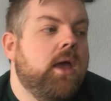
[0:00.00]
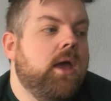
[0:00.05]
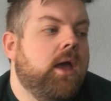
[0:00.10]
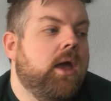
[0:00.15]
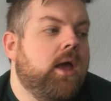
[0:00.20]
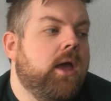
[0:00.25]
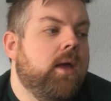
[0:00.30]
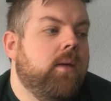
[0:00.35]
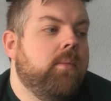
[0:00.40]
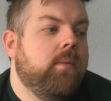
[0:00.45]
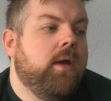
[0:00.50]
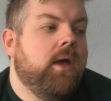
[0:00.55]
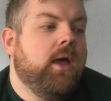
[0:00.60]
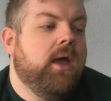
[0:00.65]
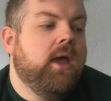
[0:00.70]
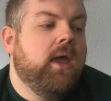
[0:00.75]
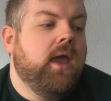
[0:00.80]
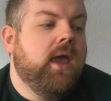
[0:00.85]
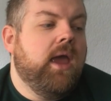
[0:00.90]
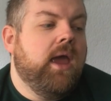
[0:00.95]

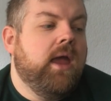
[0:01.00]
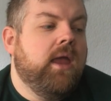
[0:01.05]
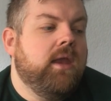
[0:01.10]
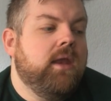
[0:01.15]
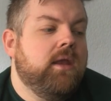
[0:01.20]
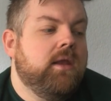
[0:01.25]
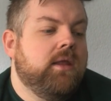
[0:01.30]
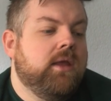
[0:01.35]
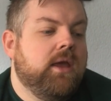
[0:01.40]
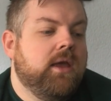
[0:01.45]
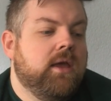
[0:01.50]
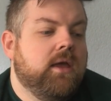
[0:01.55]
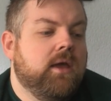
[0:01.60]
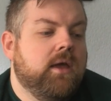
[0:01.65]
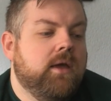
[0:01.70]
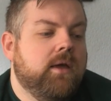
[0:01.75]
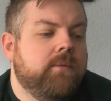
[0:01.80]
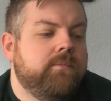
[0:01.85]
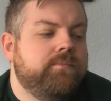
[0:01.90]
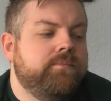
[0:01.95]
I added
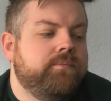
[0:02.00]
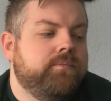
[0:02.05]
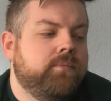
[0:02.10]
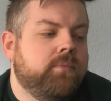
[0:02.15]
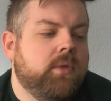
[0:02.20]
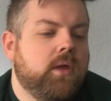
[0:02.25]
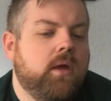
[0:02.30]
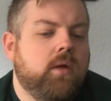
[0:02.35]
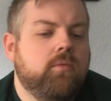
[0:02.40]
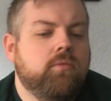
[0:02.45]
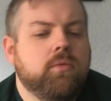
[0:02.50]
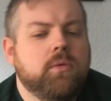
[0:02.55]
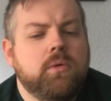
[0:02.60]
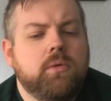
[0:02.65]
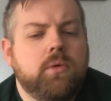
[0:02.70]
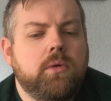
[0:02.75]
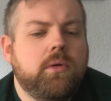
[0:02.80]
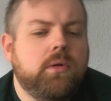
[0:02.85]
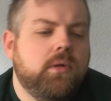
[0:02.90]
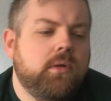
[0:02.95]
a
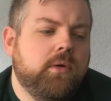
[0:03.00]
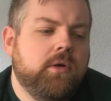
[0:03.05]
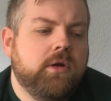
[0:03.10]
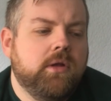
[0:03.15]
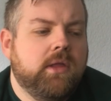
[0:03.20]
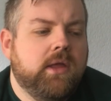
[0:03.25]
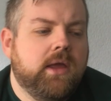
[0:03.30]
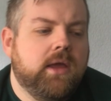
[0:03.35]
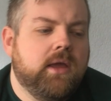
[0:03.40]
rule, or